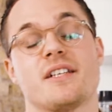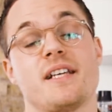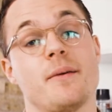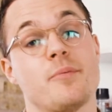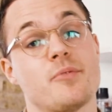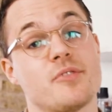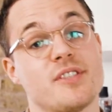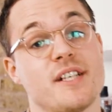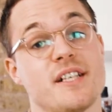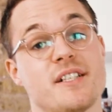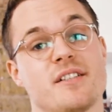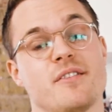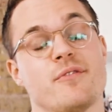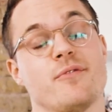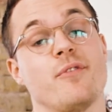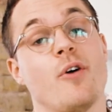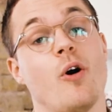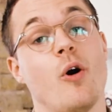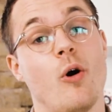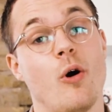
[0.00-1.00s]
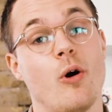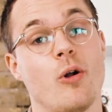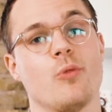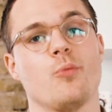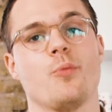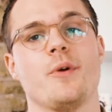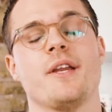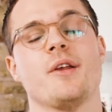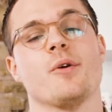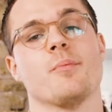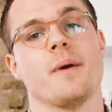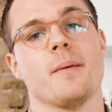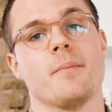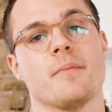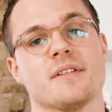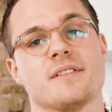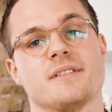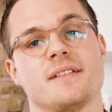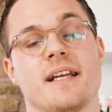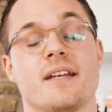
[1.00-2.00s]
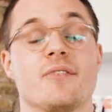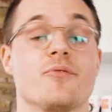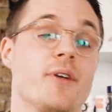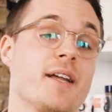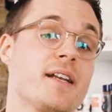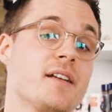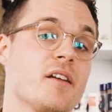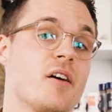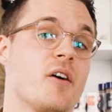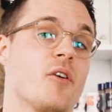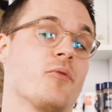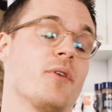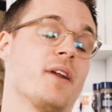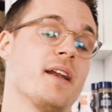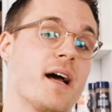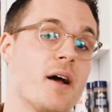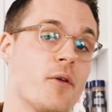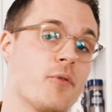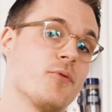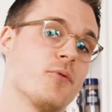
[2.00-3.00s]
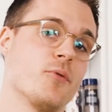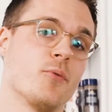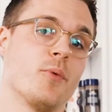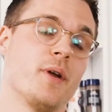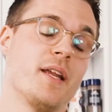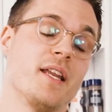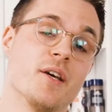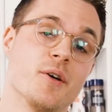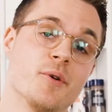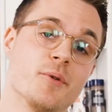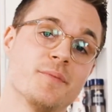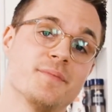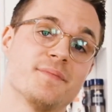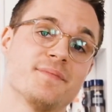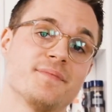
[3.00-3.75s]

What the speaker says: gear protection for all Wedio members that rent or rent out through Wedio.